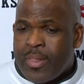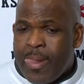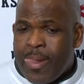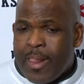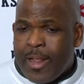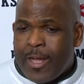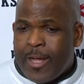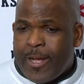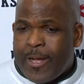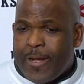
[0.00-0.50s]

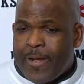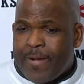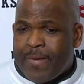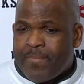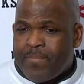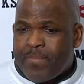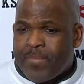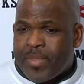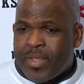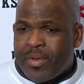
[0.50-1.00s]

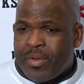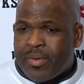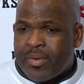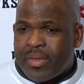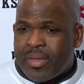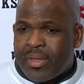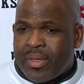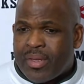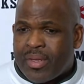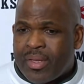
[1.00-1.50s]

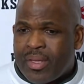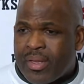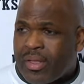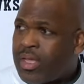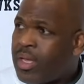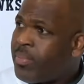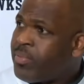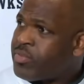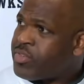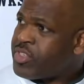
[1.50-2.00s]
get a
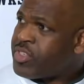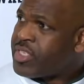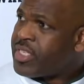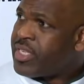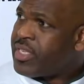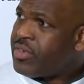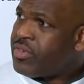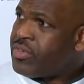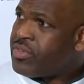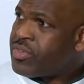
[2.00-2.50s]
couple
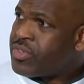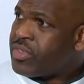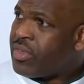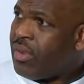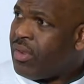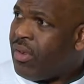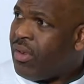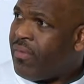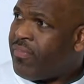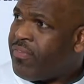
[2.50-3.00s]
steals
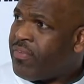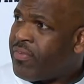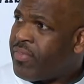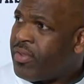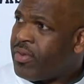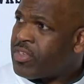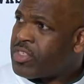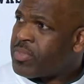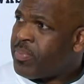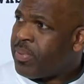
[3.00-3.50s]
off of
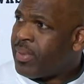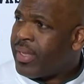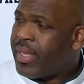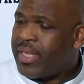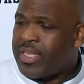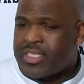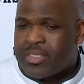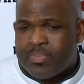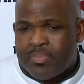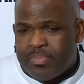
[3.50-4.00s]
those
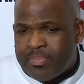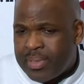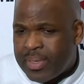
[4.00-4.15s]
plays.